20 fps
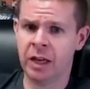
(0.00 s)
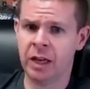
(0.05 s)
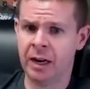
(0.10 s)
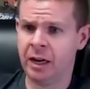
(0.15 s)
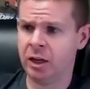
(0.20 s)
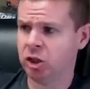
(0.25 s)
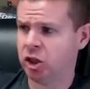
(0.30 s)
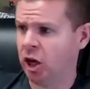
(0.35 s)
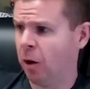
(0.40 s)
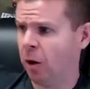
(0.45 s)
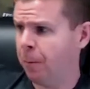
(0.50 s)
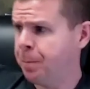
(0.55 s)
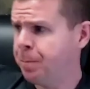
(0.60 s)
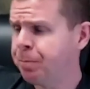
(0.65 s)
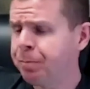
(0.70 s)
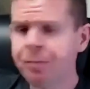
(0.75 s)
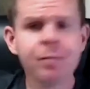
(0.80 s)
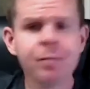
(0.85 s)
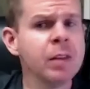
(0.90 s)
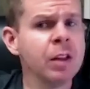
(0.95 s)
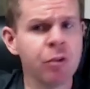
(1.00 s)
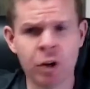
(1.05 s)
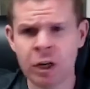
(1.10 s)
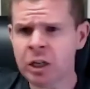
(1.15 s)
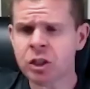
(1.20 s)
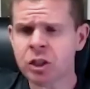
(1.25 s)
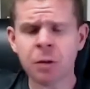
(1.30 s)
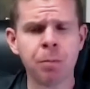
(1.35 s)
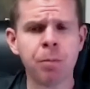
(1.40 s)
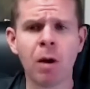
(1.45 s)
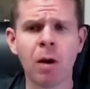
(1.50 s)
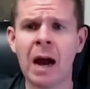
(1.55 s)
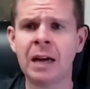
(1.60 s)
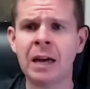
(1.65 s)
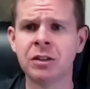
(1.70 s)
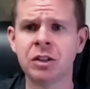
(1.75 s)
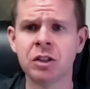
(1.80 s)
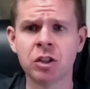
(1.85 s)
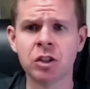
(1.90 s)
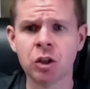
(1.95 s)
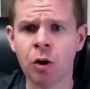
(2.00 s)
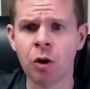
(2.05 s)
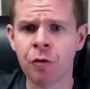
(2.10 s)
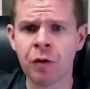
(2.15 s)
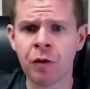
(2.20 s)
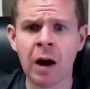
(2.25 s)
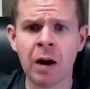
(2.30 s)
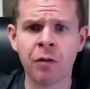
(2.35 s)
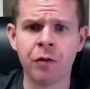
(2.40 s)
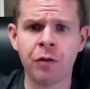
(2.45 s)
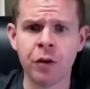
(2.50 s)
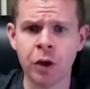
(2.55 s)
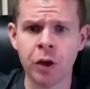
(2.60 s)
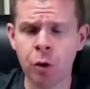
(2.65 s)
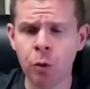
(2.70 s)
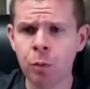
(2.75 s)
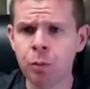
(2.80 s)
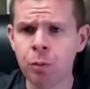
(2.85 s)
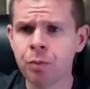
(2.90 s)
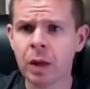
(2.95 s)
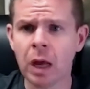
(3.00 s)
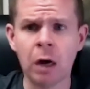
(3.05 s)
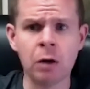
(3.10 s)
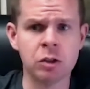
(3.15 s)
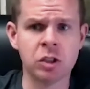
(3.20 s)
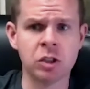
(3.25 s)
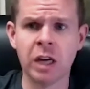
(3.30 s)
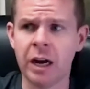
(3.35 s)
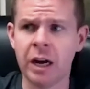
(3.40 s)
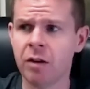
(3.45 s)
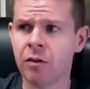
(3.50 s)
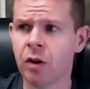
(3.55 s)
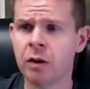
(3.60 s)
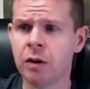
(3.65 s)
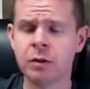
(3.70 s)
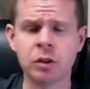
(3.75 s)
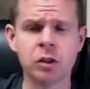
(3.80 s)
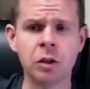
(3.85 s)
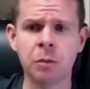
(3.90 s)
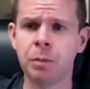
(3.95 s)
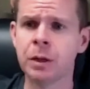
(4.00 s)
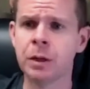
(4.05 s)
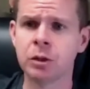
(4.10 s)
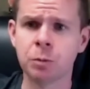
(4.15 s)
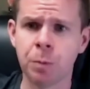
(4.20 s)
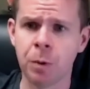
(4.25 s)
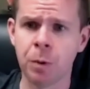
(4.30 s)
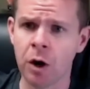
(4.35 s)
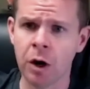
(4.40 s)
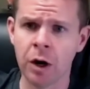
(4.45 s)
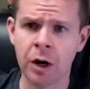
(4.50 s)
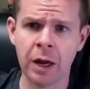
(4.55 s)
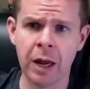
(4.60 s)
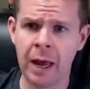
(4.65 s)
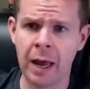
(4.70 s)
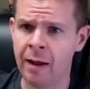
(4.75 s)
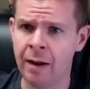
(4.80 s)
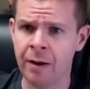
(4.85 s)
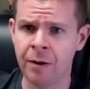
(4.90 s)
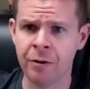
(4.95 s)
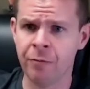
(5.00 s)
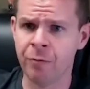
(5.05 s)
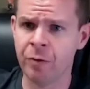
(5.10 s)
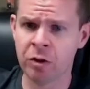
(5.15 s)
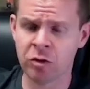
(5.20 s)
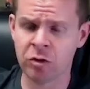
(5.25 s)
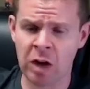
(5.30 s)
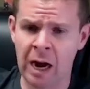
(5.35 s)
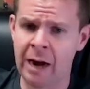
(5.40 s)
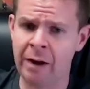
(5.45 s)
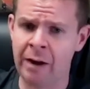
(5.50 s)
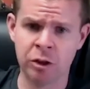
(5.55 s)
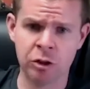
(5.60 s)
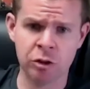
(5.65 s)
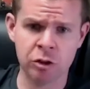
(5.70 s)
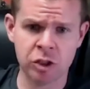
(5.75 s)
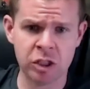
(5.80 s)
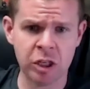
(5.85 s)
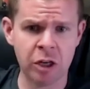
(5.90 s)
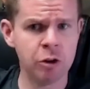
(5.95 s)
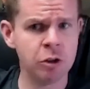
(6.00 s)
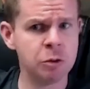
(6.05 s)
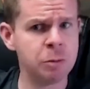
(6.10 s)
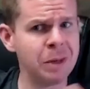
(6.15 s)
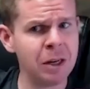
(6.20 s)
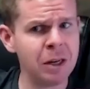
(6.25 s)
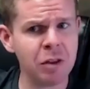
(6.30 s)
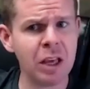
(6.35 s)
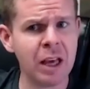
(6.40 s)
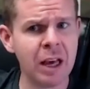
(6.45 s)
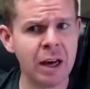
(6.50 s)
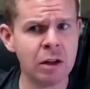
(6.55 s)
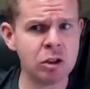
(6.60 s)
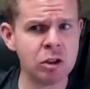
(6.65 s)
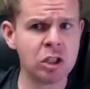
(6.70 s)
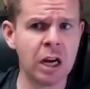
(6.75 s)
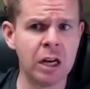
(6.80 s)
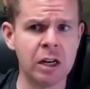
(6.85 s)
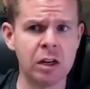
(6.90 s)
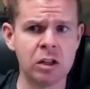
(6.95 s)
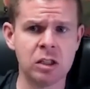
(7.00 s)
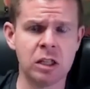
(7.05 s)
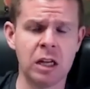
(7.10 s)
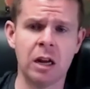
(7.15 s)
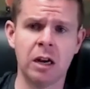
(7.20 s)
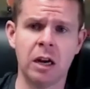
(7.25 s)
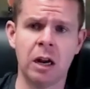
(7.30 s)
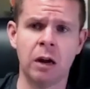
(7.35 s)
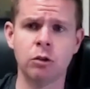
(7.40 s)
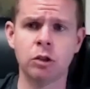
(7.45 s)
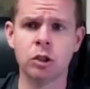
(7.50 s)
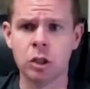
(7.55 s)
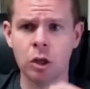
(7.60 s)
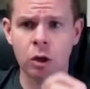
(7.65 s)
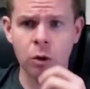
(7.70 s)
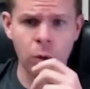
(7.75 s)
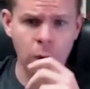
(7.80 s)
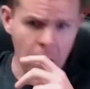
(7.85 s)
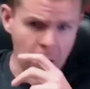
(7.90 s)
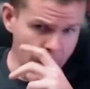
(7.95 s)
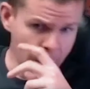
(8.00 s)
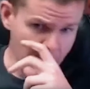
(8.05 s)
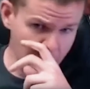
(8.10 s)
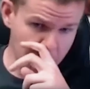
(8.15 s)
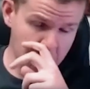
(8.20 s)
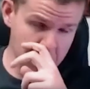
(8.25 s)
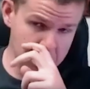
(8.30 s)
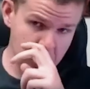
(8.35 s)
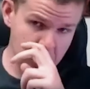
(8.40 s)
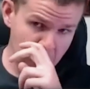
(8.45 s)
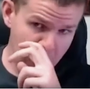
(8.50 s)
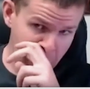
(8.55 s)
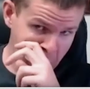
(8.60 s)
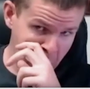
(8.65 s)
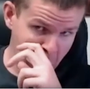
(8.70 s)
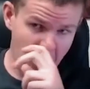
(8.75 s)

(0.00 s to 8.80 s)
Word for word: the mm. NHL. Any surprises so far for you outside of obviously Pittsburgh and this Islanders series? But anything else kind of stand out to you with what's going um,